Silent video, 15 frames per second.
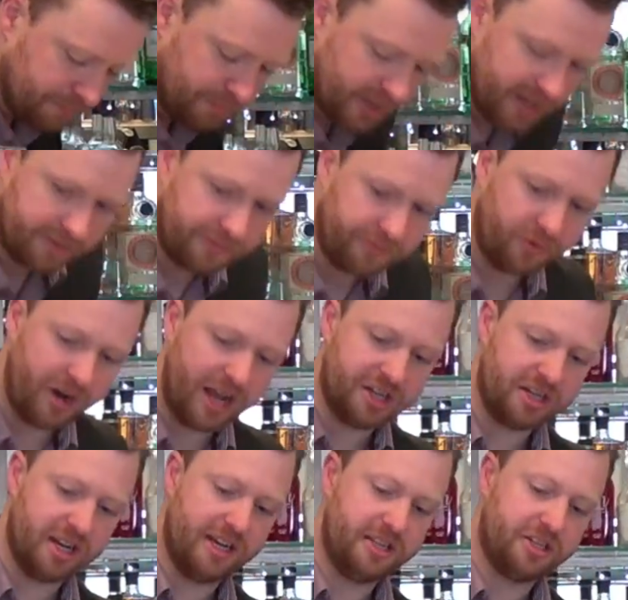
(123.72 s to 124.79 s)
big,
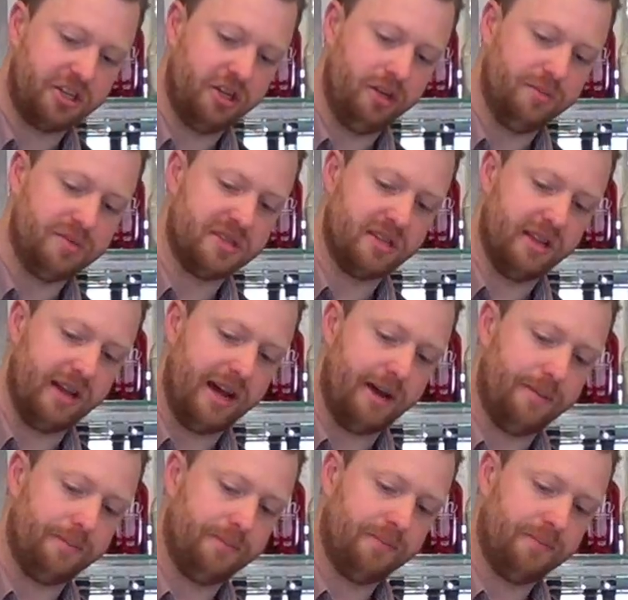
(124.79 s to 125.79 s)
fresh ice cubes to that,